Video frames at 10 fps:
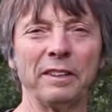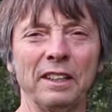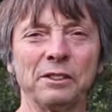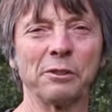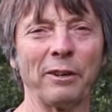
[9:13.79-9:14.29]

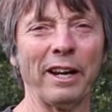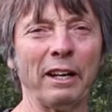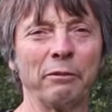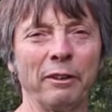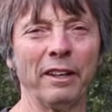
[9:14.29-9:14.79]
his
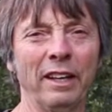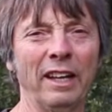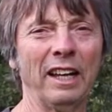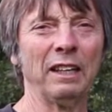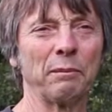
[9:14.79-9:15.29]
grave,
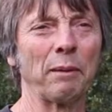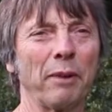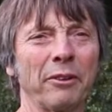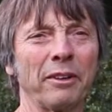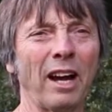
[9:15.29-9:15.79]
and then my
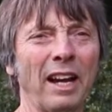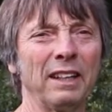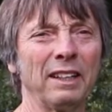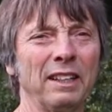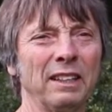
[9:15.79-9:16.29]
mother
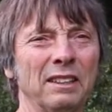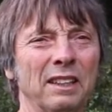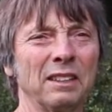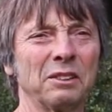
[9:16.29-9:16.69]
died in